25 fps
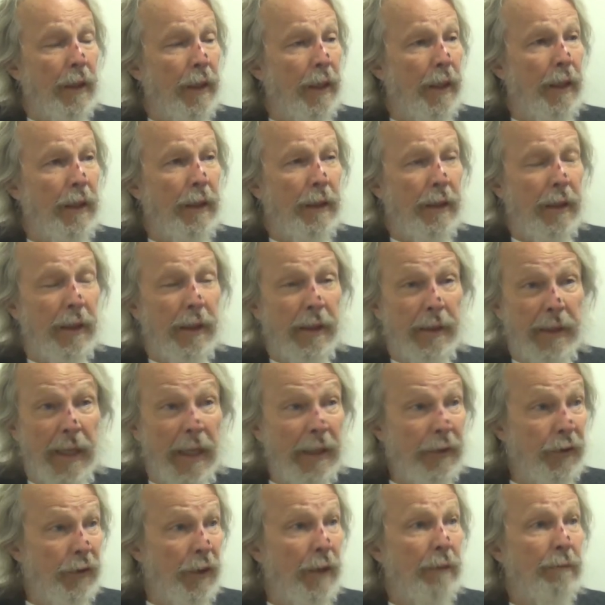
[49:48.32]
And, and
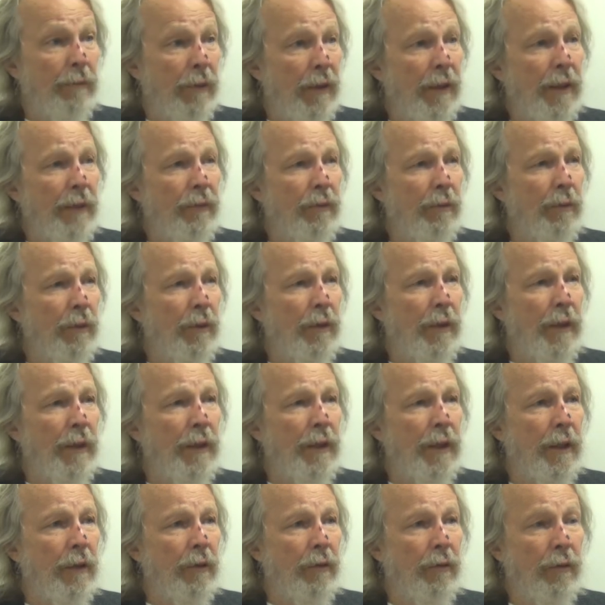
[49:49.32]
that's unbelievable
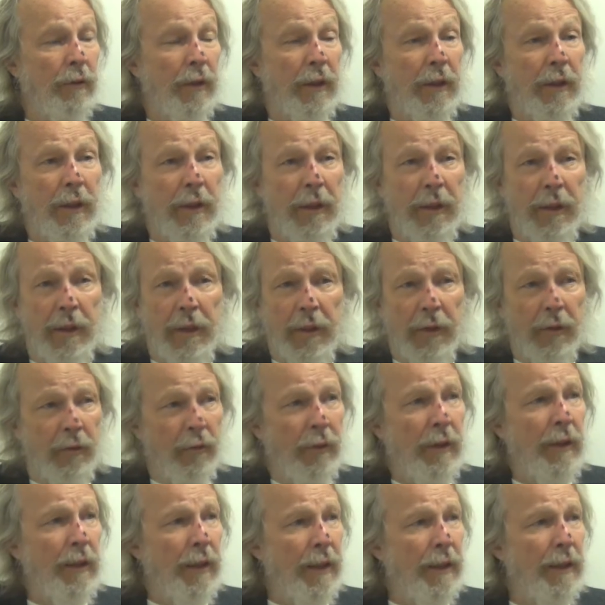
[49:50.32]
in the in, in the
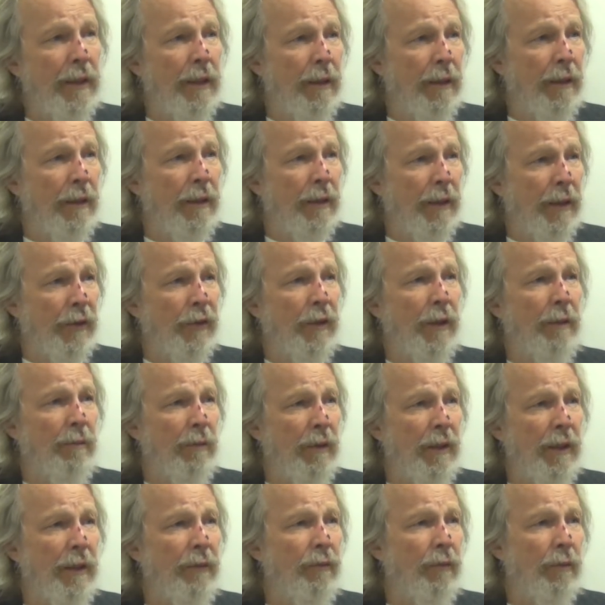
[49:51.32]
Green Lake area. That's
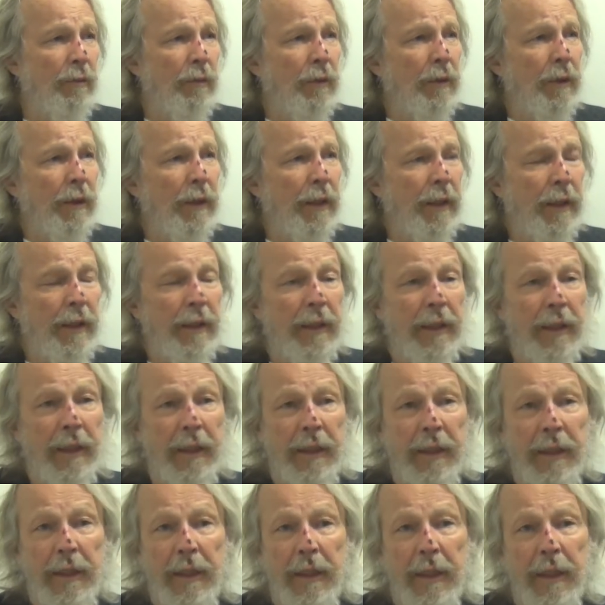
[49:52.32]
unbelievable. And
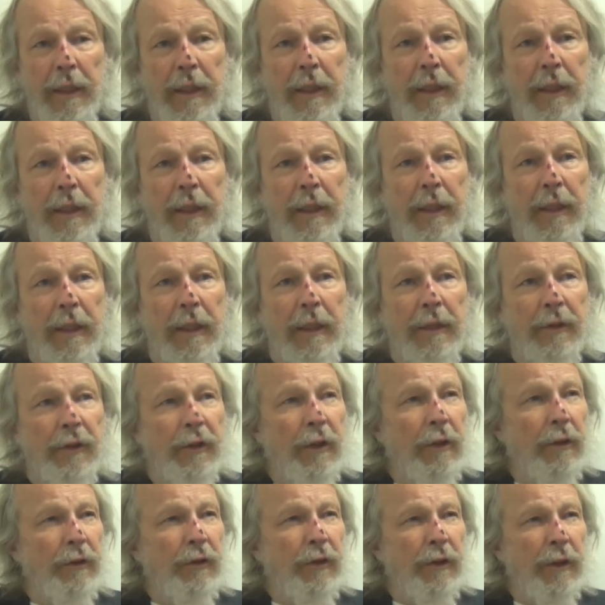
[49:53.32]
and
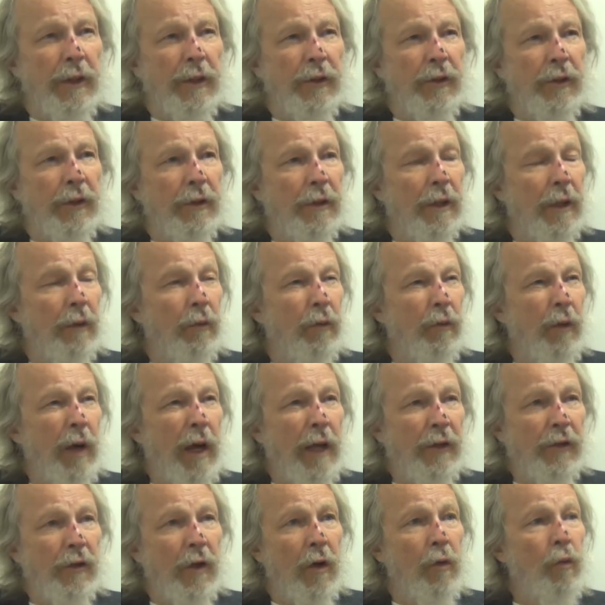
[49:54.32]
so it's it's just
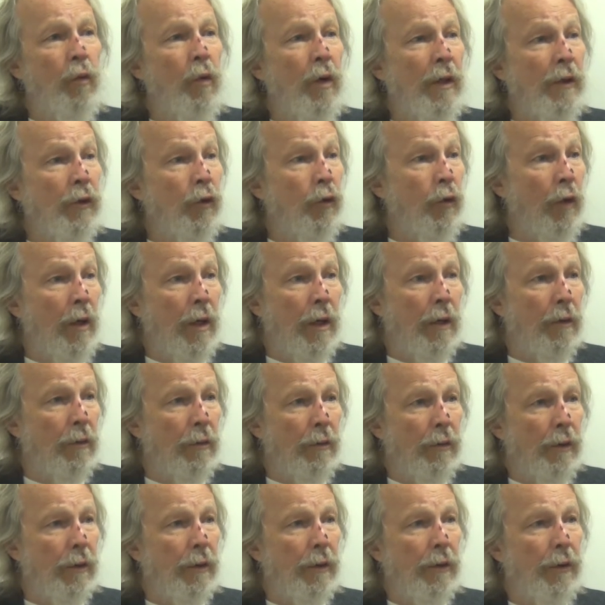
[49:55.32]
I saw one crow.
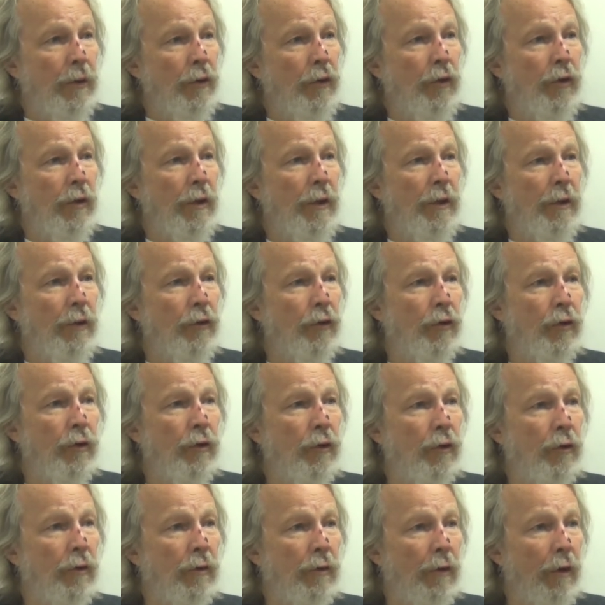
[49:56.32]
Usually there's
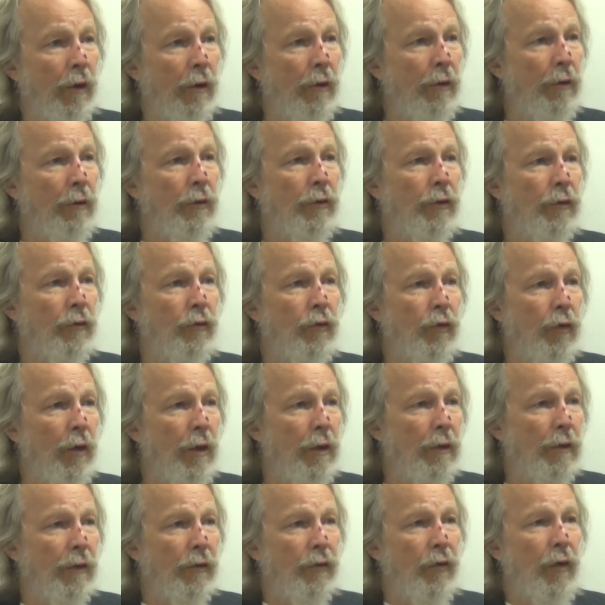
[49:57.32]
herds of
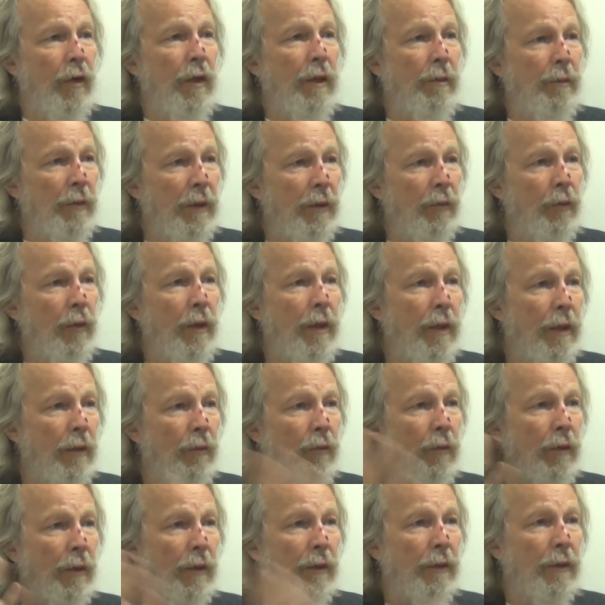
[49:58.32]
crows following me
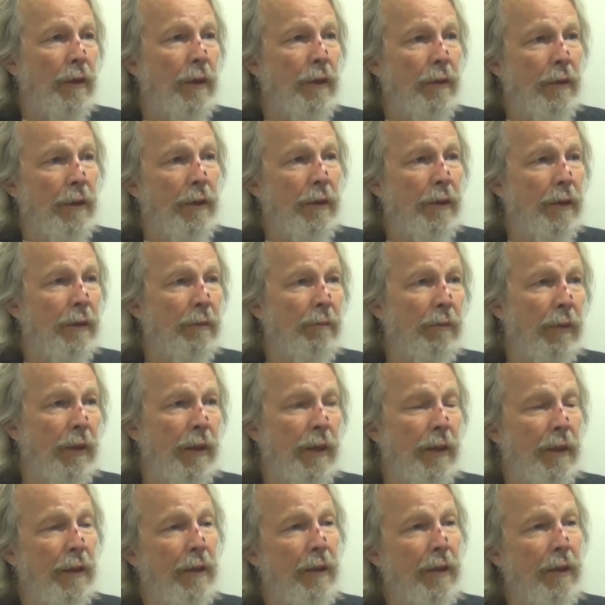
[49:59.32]
around, wanting donuts and bread